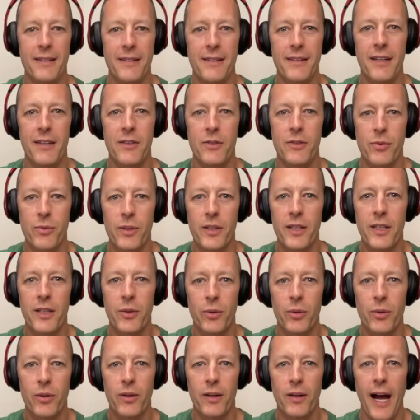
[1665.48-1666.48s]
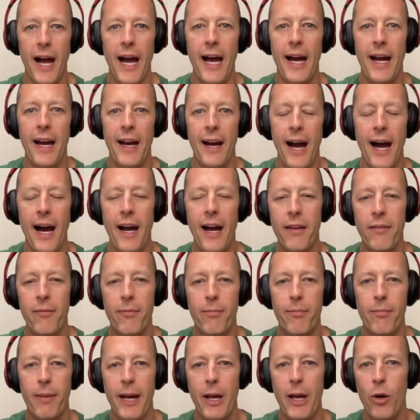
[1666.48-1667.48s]
that's really cool. I out of
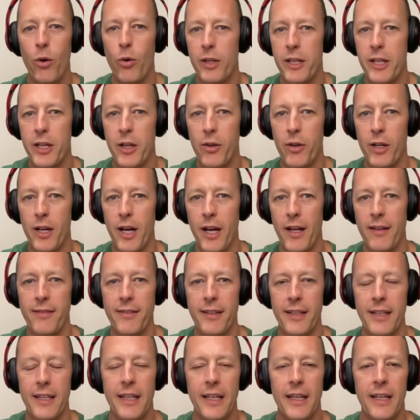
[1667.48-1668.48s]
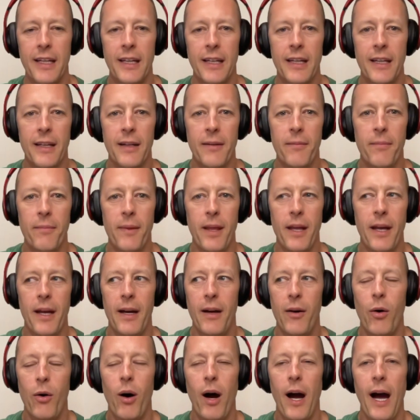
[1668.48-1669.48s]
my own curiosity,
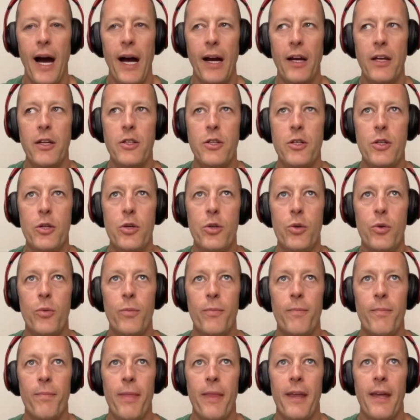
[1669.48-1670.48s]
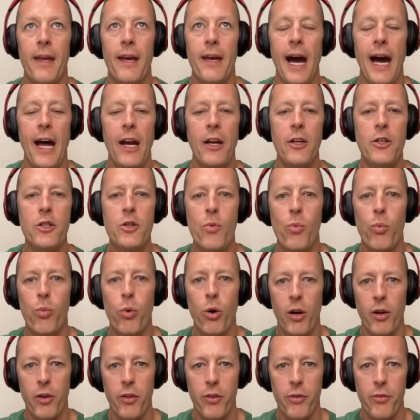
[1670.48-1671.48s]
how did you how did you
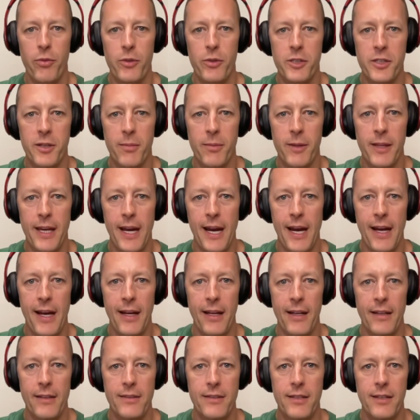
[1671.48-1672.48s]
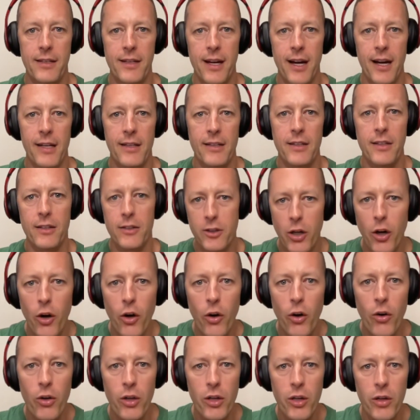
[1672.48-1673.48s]
work through some of that to not
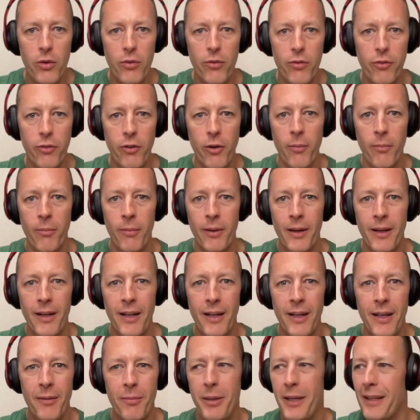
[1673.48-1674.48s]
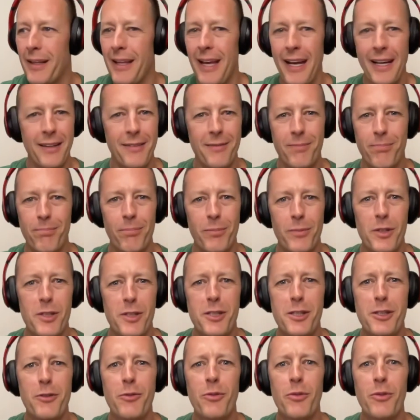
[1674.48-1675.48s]
deter you from being like,
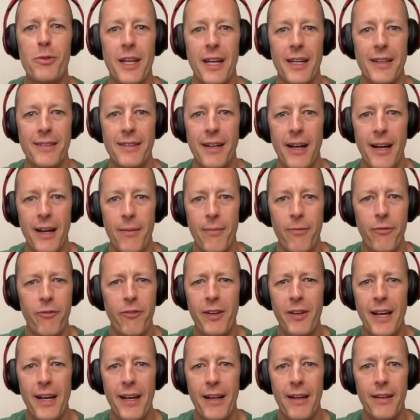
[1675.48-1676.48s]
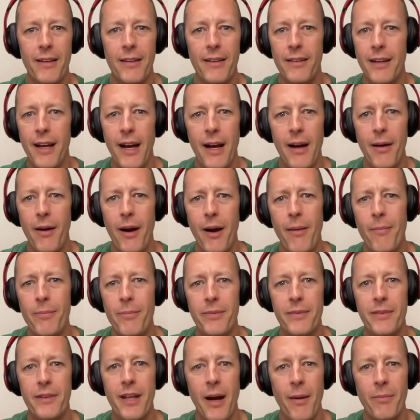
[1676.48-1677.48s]
screw this, I forget I, am
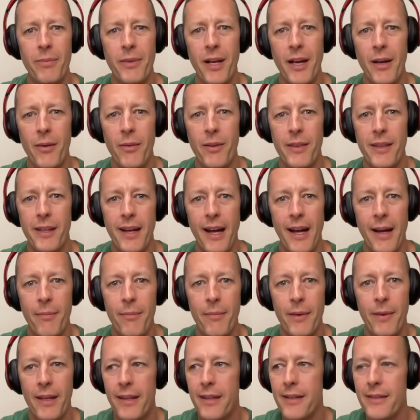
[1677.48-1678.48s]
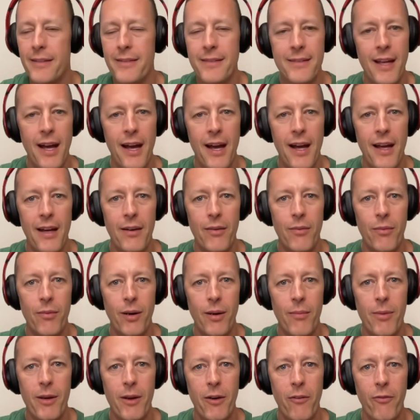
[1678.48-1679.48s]
I'm done with it. I'm this is not what
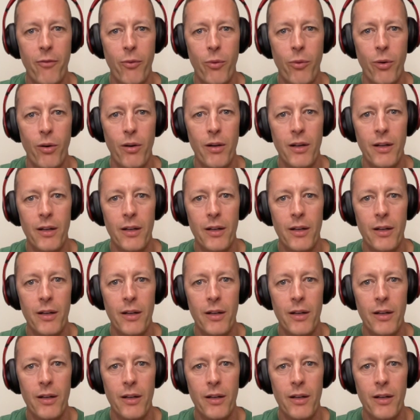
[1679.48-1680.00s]
I'm here for.